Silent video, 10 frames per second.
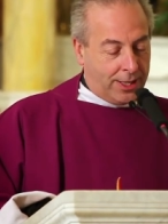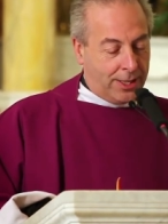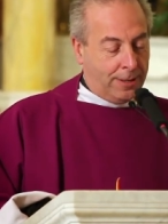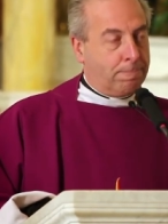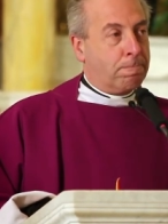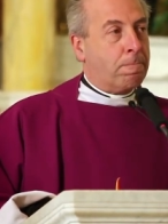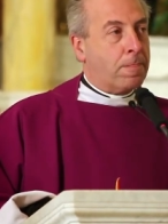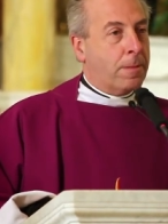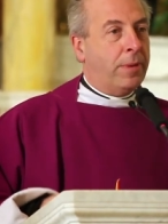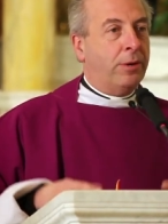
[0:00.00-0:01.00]
And
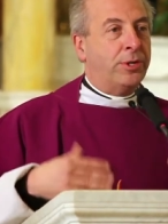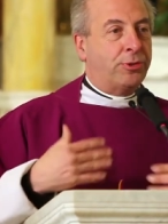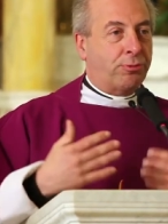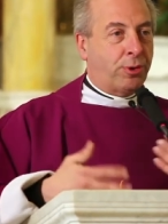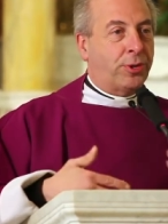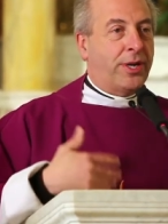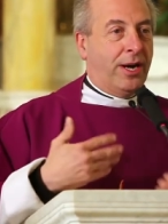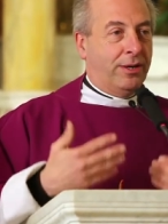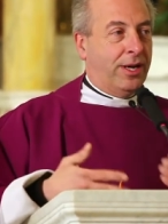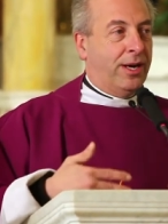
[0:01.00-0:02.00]
Mary's role in
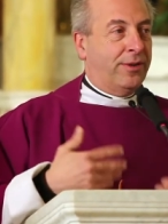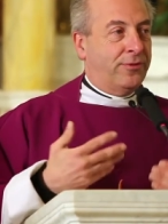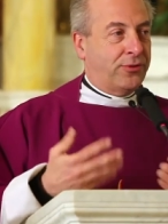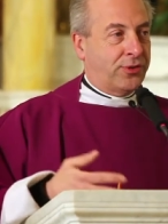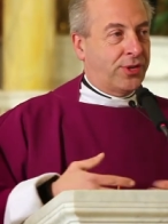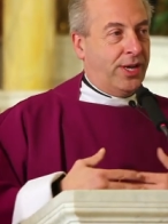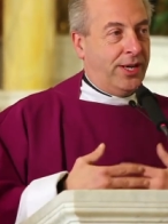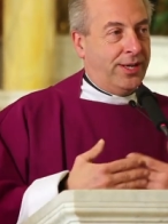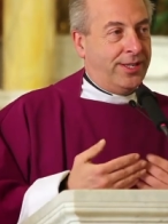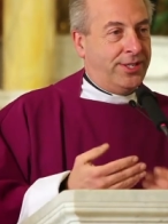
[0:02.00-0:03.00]
our lives
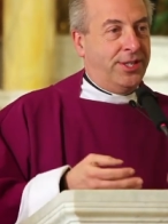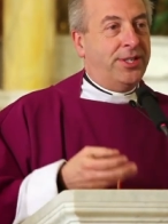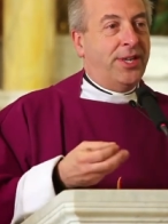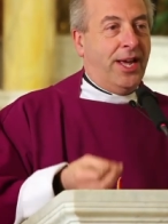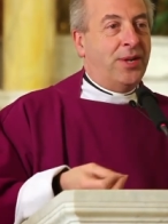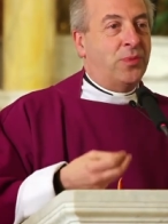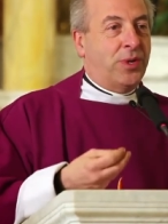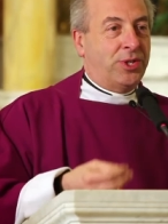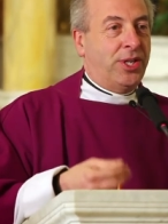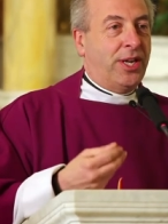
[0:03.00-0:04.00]
didn't end
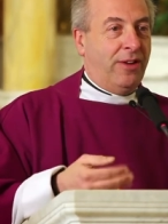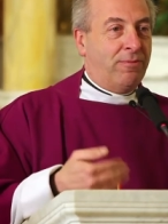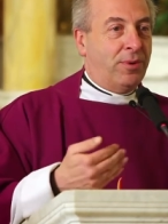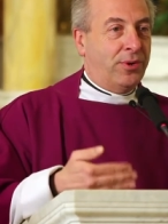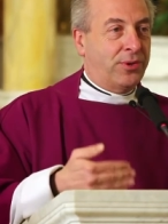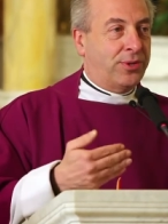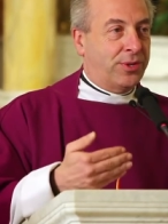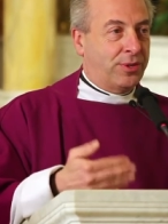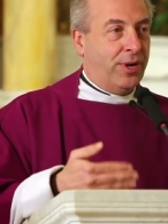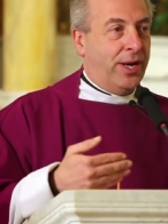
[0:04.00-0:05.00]
when she gave birth to
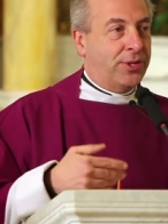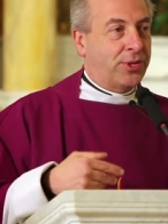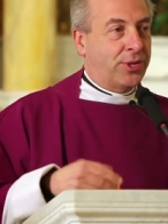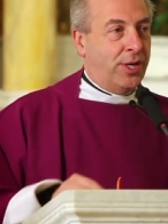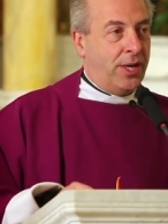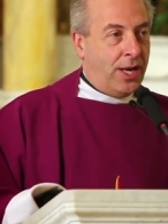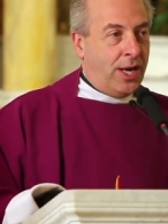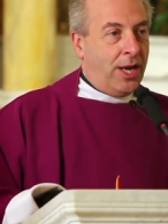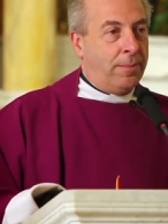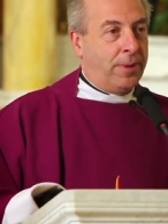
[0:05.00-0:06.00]
Christ,
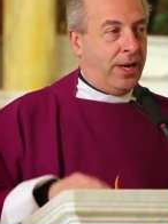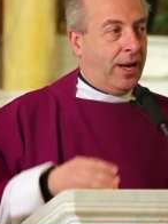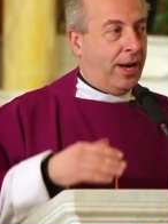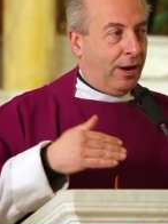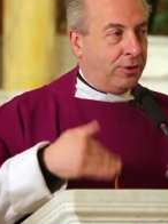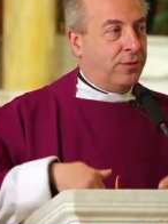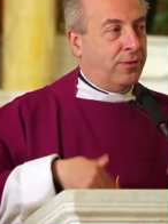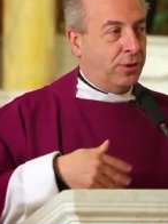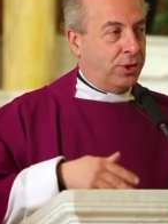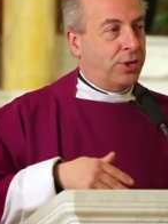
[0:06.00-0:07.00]
but our
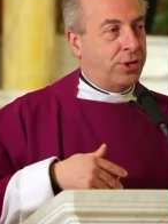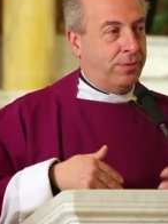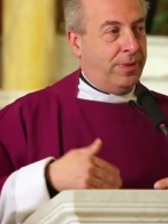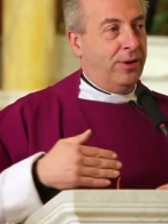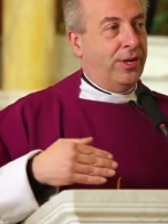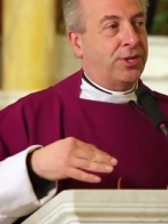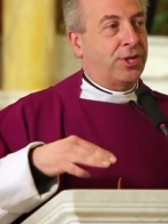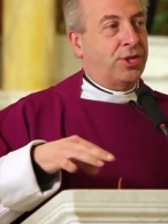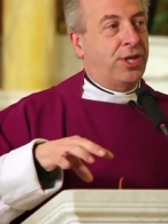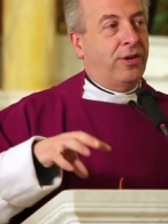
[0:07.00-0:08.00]
devotion to Mary is a
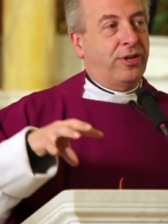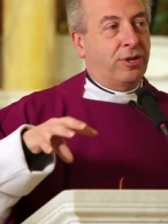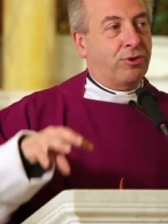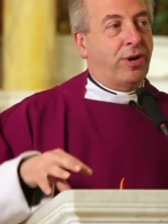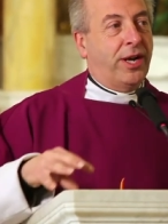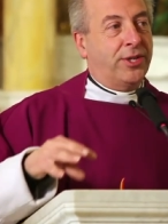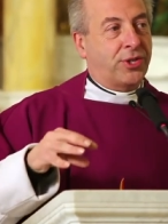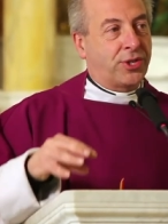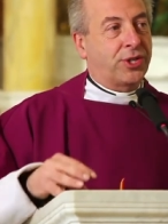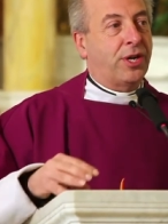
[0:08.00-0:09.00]
share in
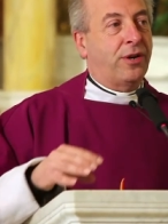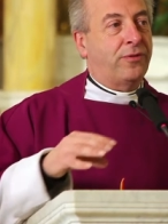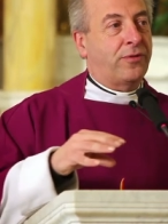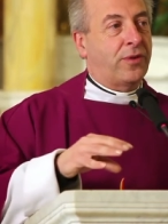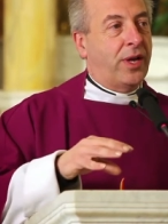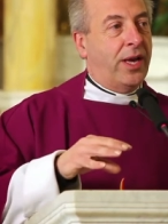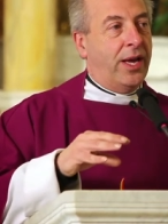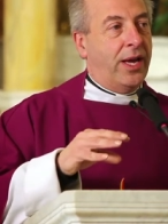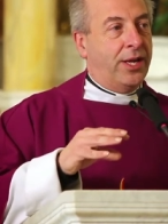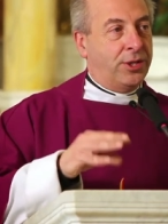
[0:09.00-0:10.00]
Christ's love
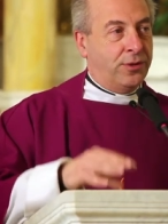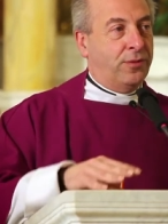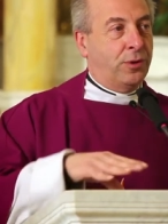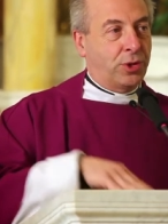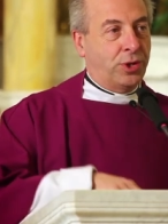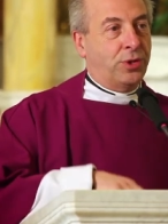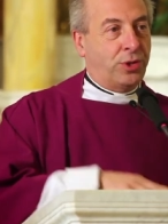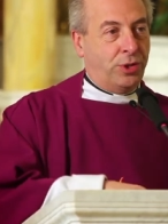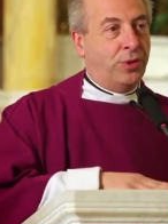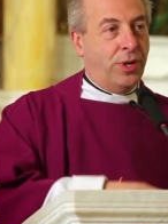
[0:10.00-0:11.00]
and devotion
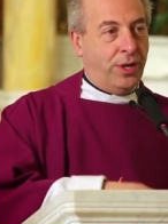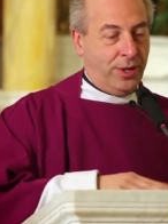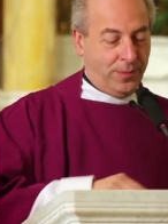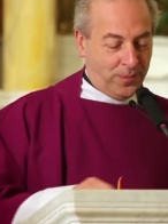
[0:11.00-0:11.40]
to her.